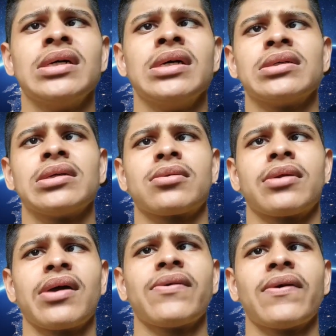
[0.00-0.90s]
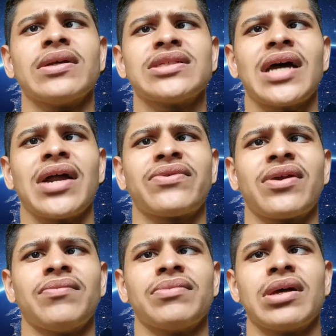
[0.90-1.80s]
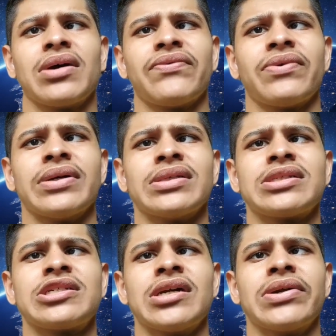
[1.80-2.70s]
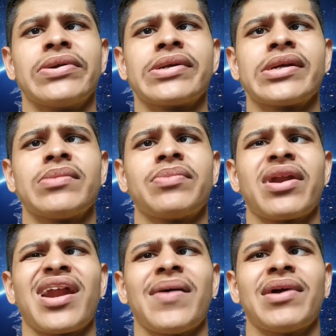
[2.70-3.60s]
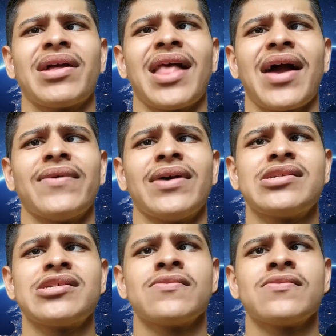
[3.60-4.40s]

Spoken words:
So today we will start from the first generation programming language,